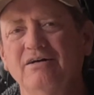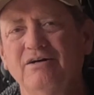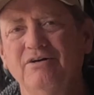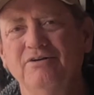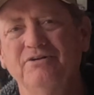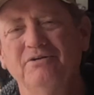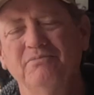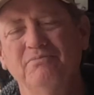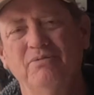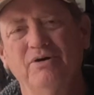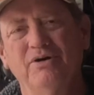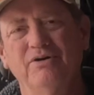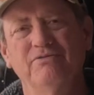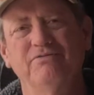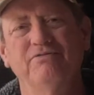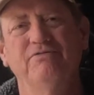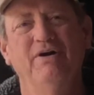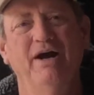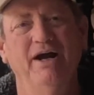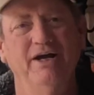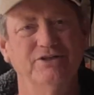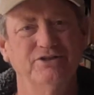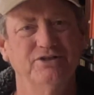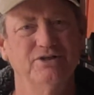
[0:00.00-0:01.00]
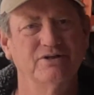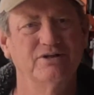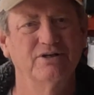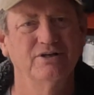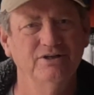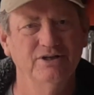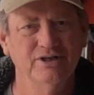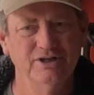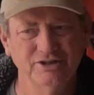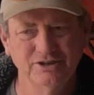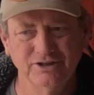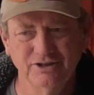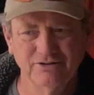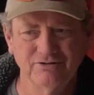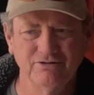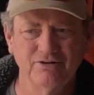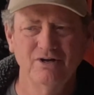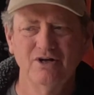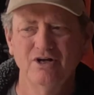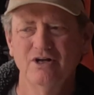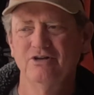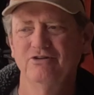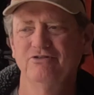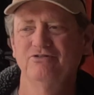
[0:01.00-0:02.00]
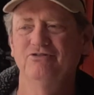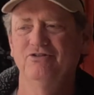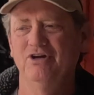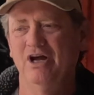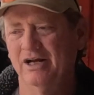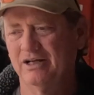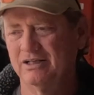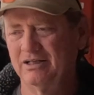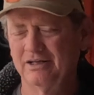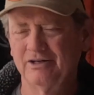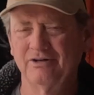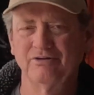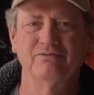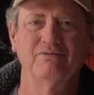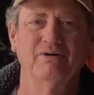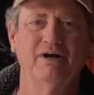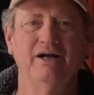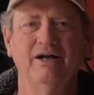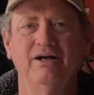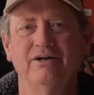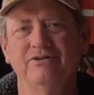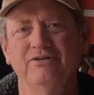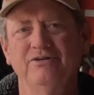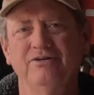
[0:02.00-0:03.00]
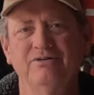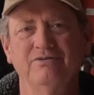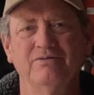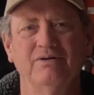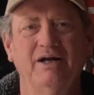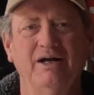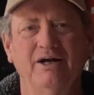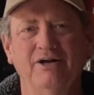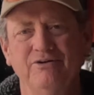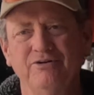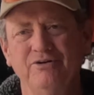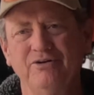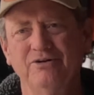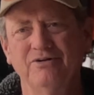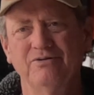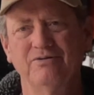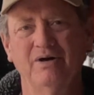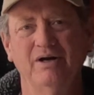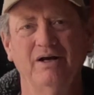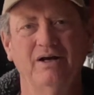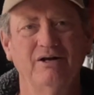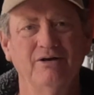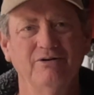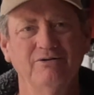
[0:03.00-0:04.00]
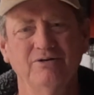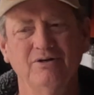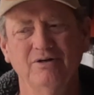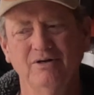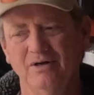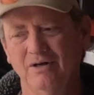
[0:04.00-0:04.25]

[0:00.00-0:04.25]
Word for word: under brittle fracture conditions, cycling around and around and around.